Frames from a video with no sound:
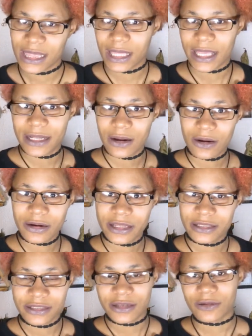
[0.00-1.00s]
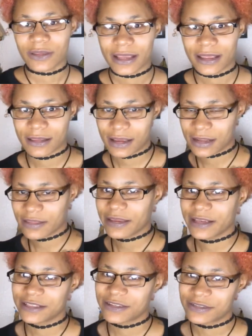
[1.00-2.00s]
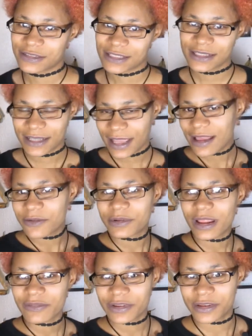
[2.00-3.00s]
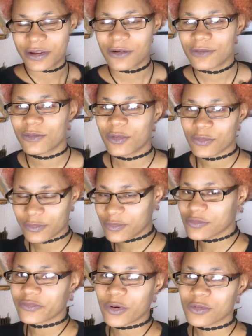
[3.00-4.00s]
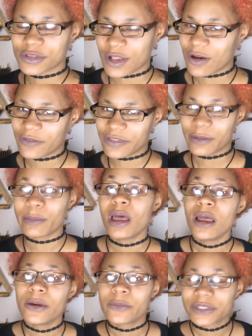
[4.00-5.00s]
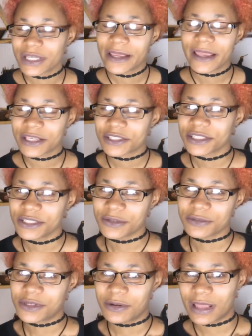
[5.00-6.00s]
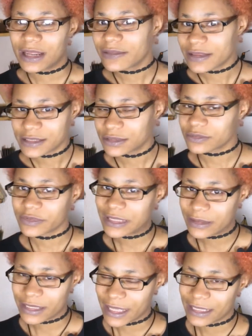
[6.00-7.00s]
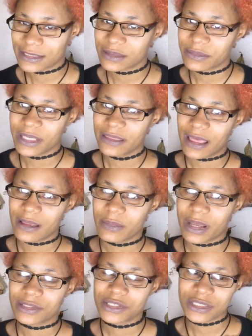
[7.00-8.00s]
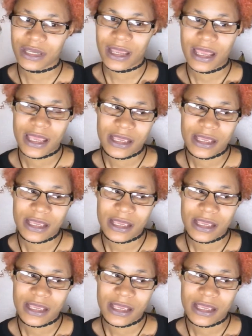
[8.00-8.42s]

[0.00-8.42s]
lighthearted, like a lot of things are just like, whatever, rolls off of them, which I actually do too. A lot of things don't really get to me that much.